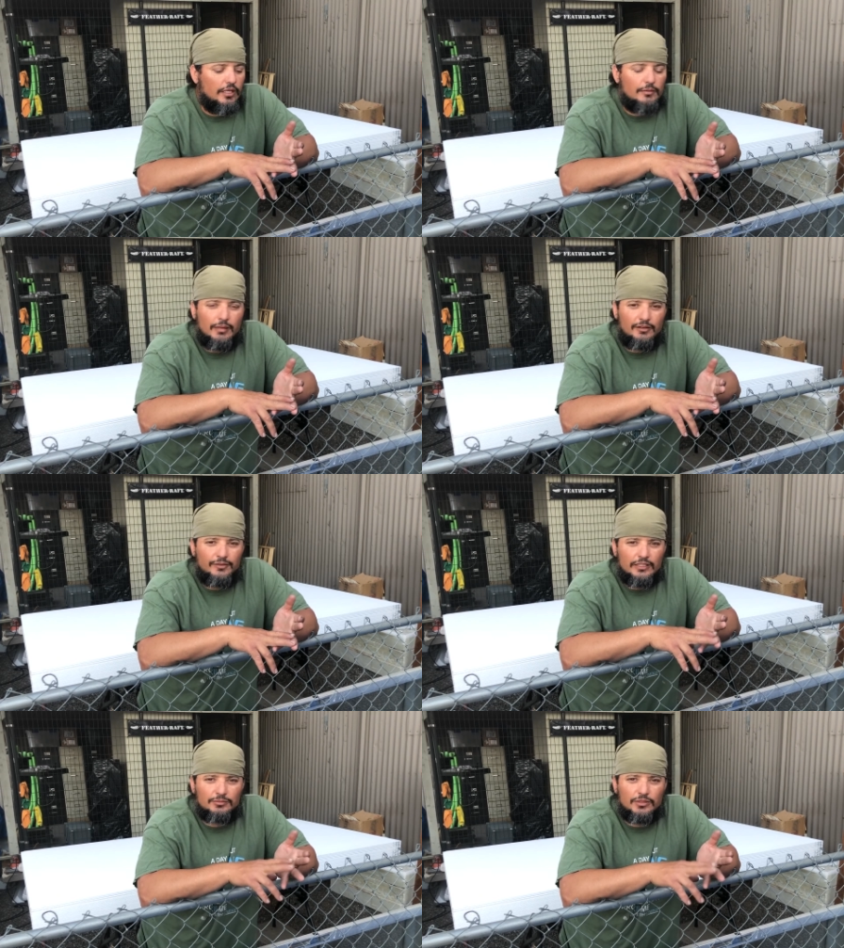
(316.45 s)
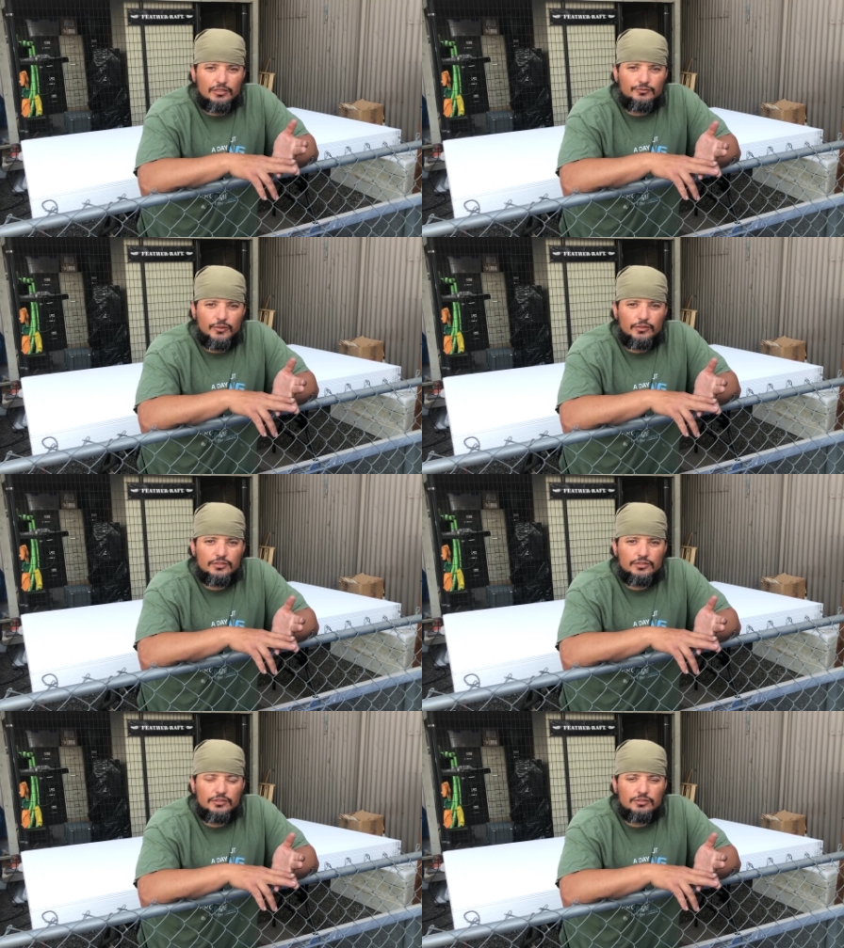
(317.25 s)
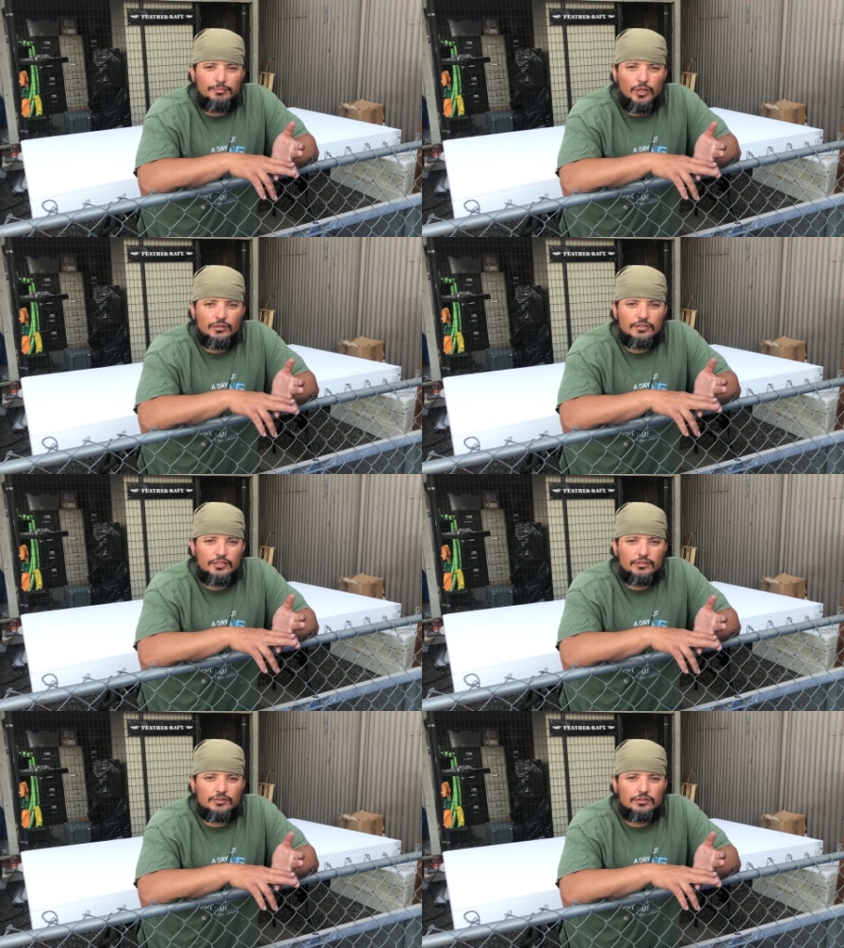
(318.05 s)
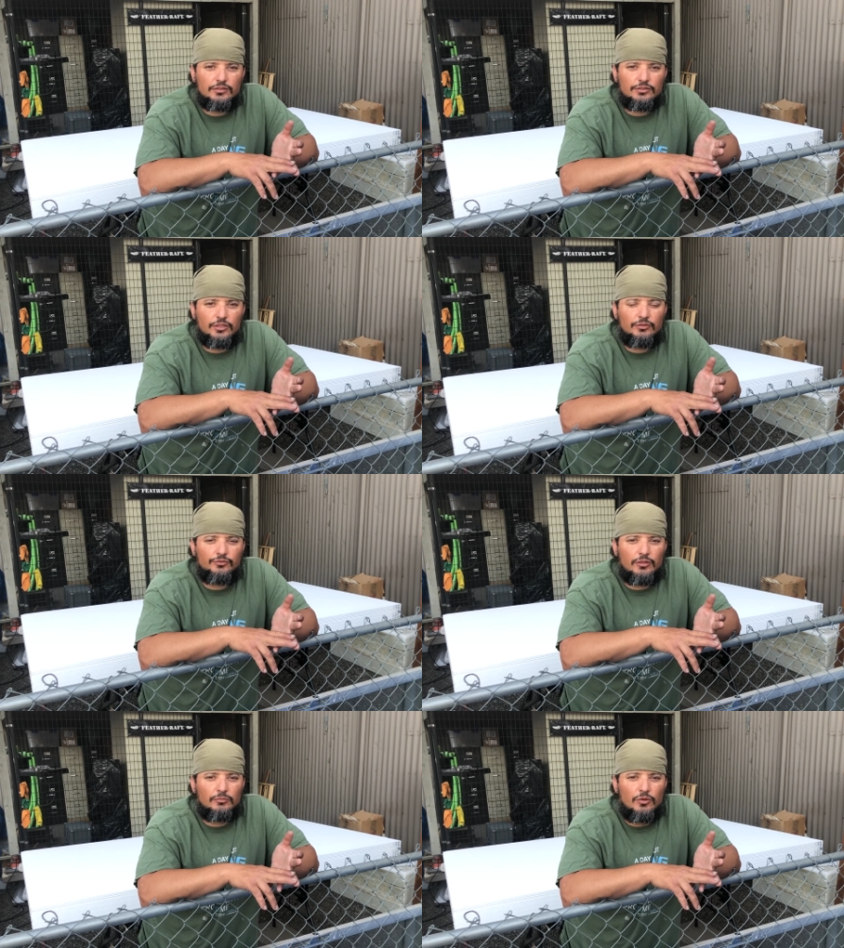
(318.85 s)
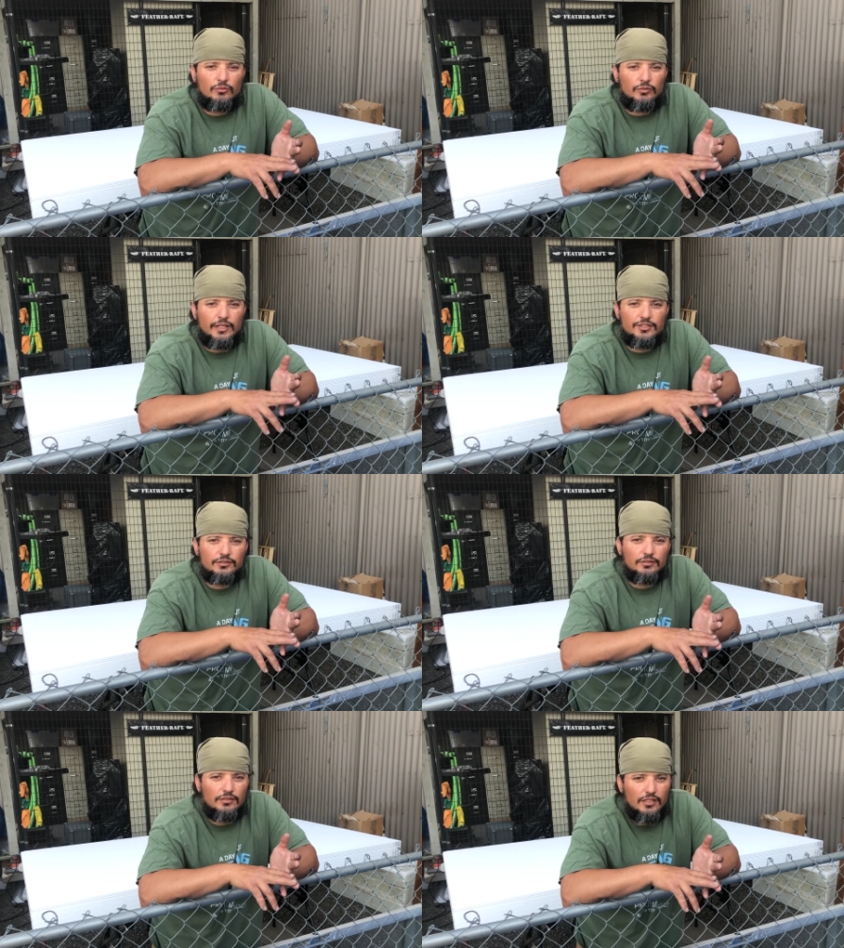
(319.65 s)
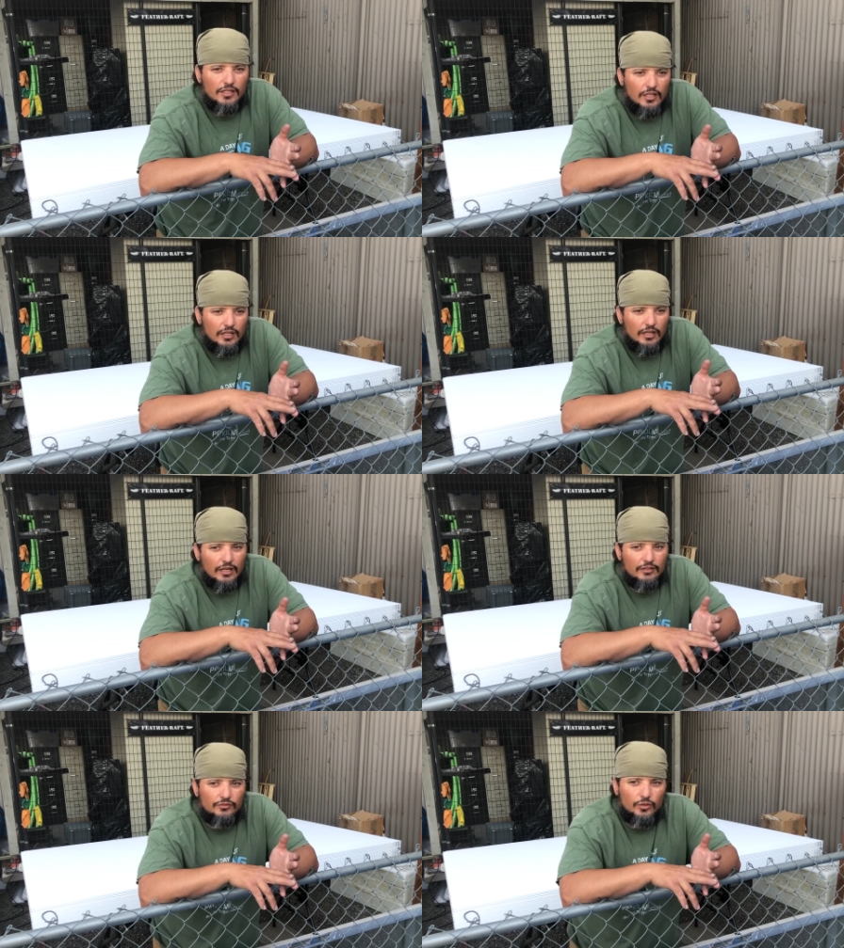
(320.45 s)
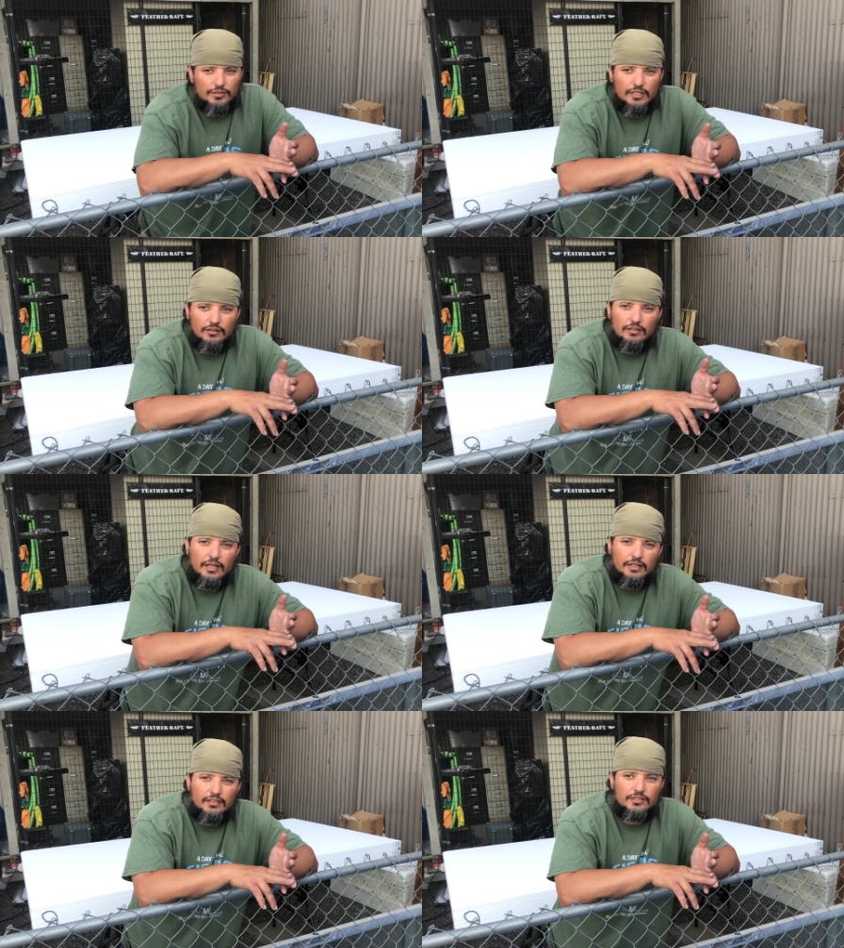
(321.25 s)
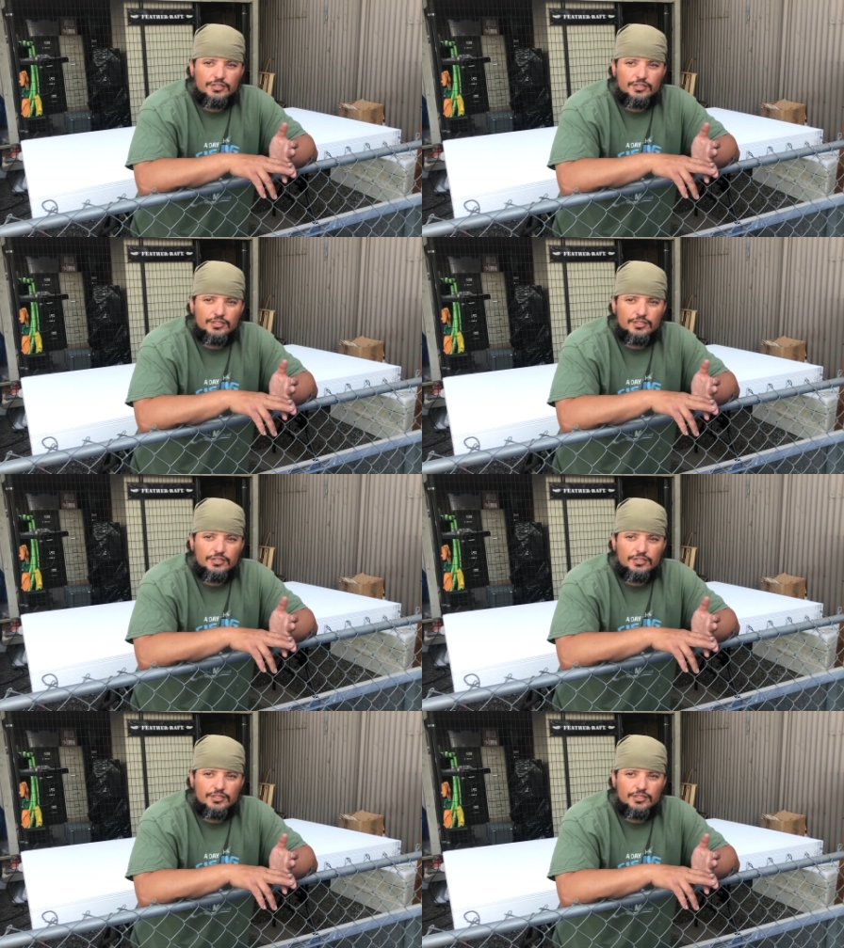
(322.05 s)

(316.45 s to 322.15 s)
Matter of fact, I'm looking forward to some posts here soon from Rachel out of North Carolina.